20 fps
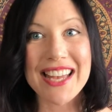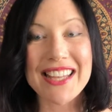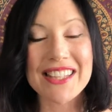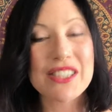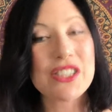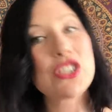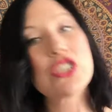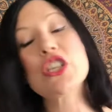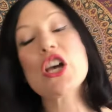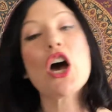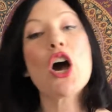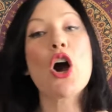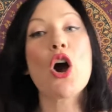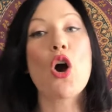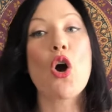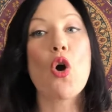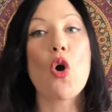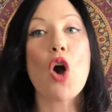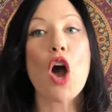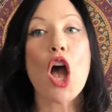And
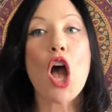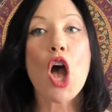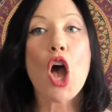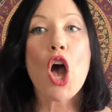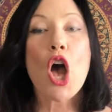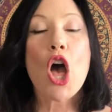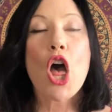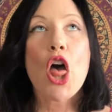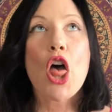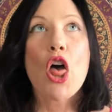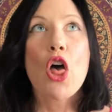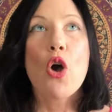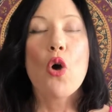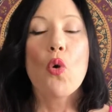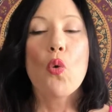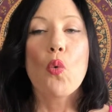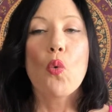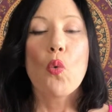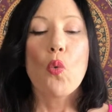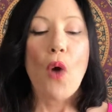so
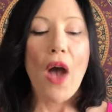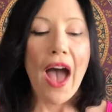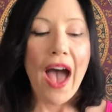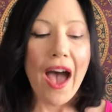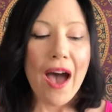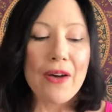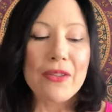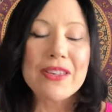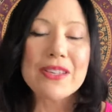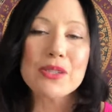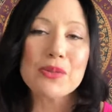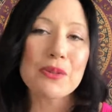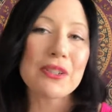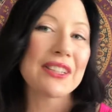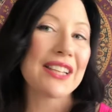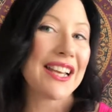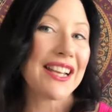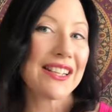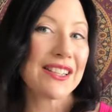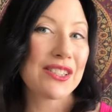how this
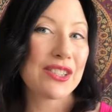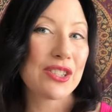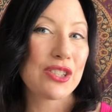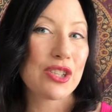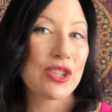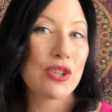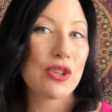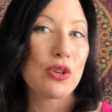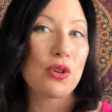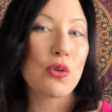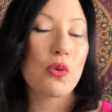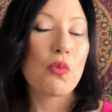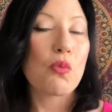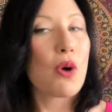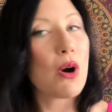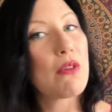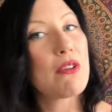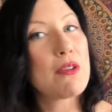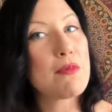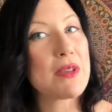relates to
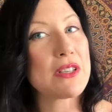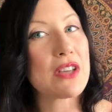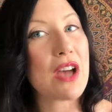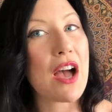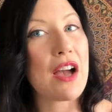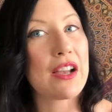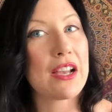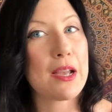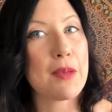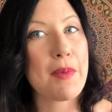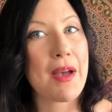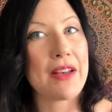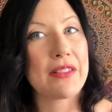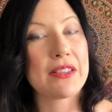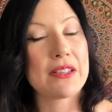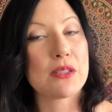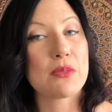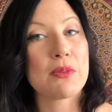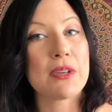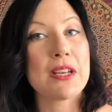what we've been talking about
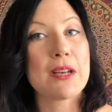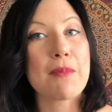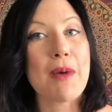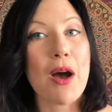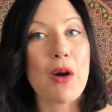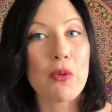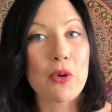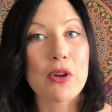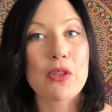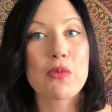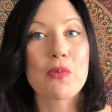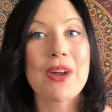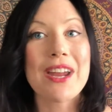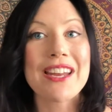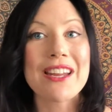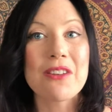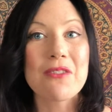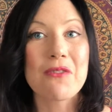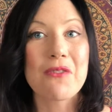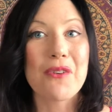this week about worth
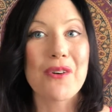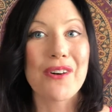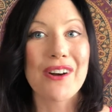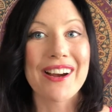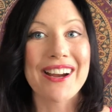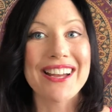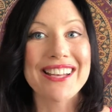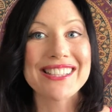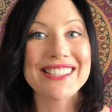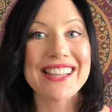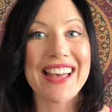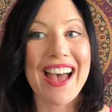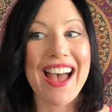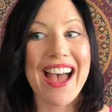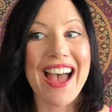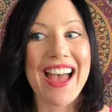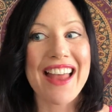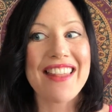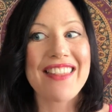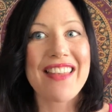waiting for is
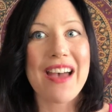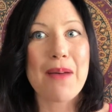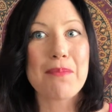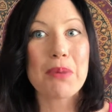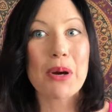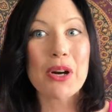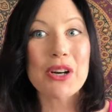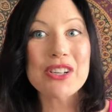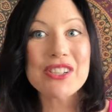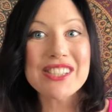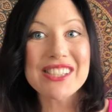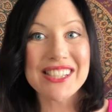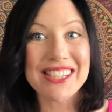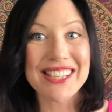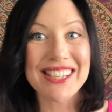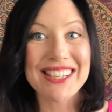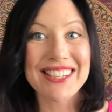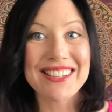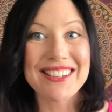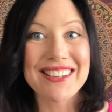that that
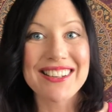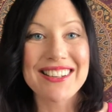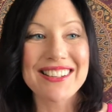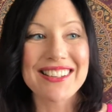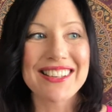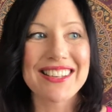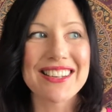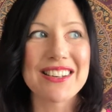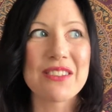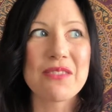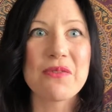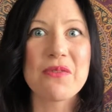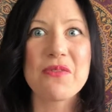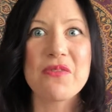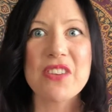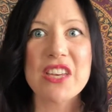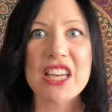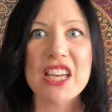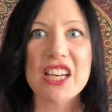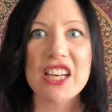person can
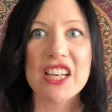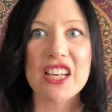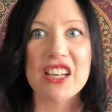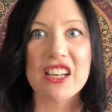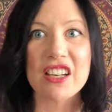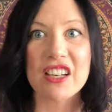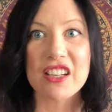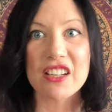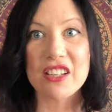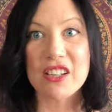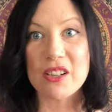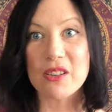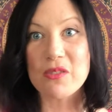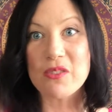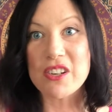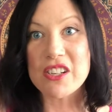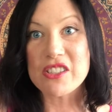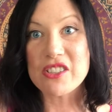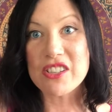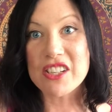feel your
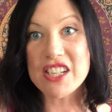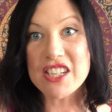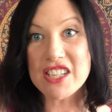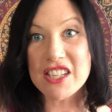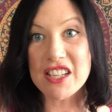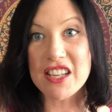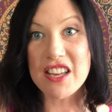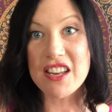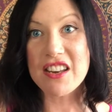frustration.